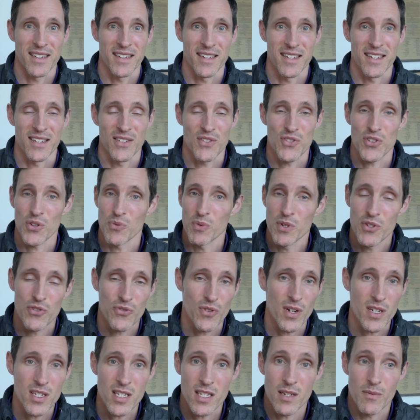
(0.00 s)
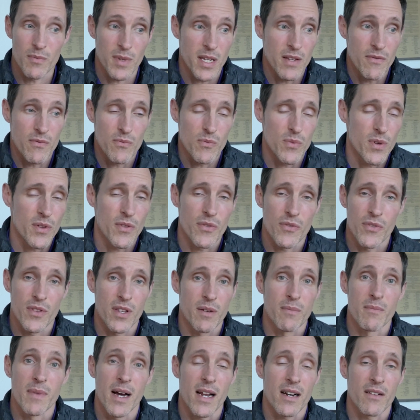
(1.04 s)
And so we trust him, even with the
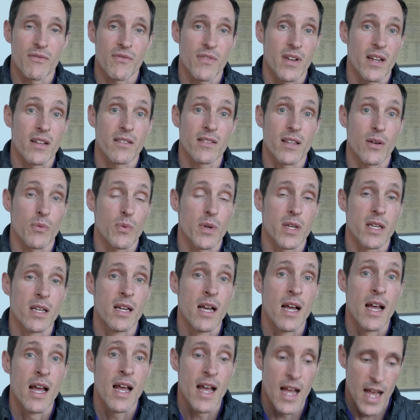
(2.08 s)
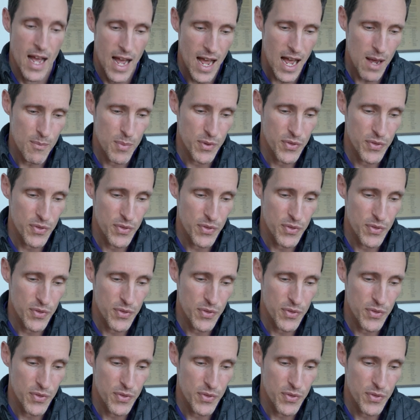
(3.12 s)
amount of faith that we have.